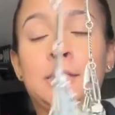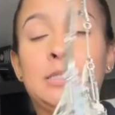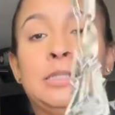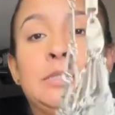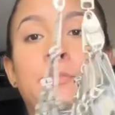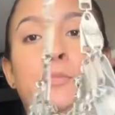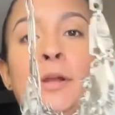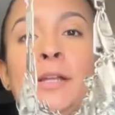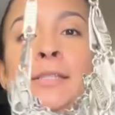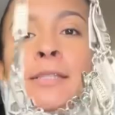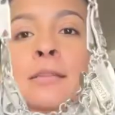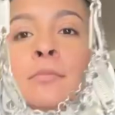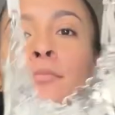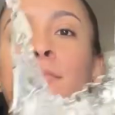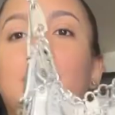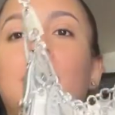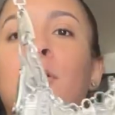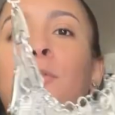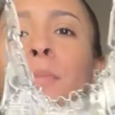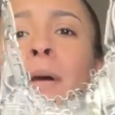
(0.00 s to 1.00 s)
Spread some
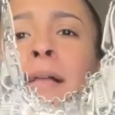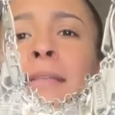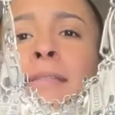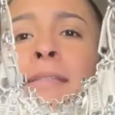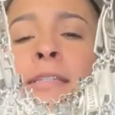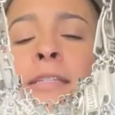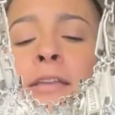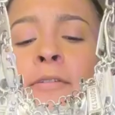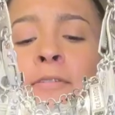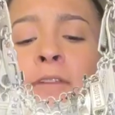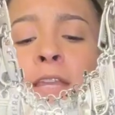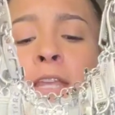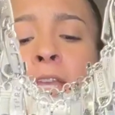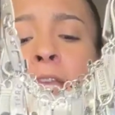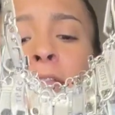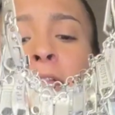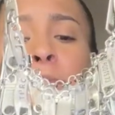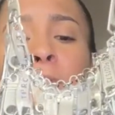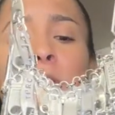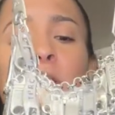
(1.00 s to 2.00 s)
little positivity.
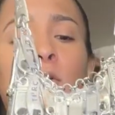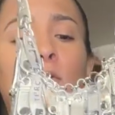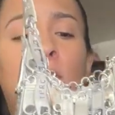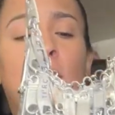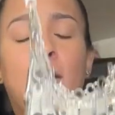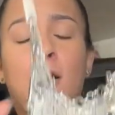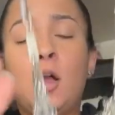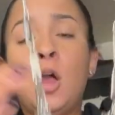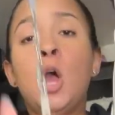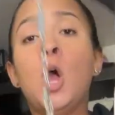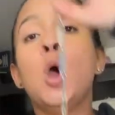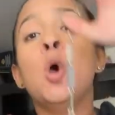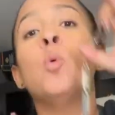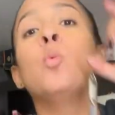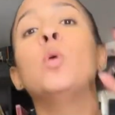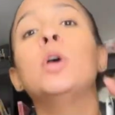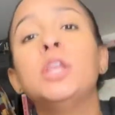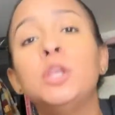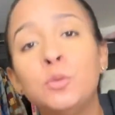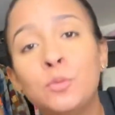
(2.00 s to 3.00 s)
Let me know
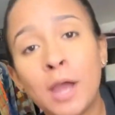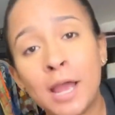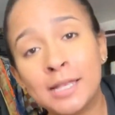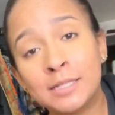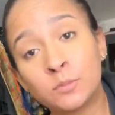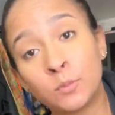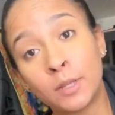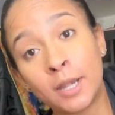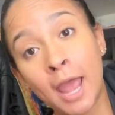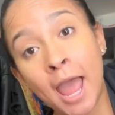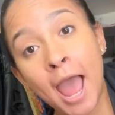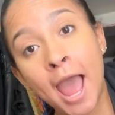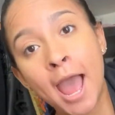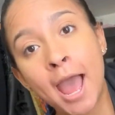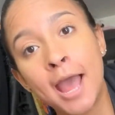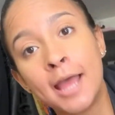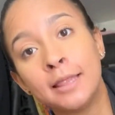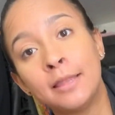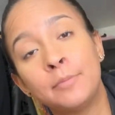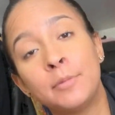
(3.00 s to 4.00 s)
what you guys would
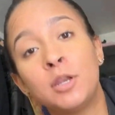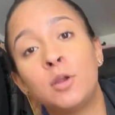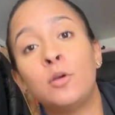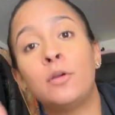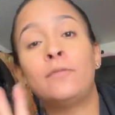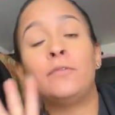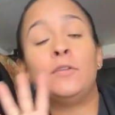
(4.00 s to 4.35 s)
add. Let me know if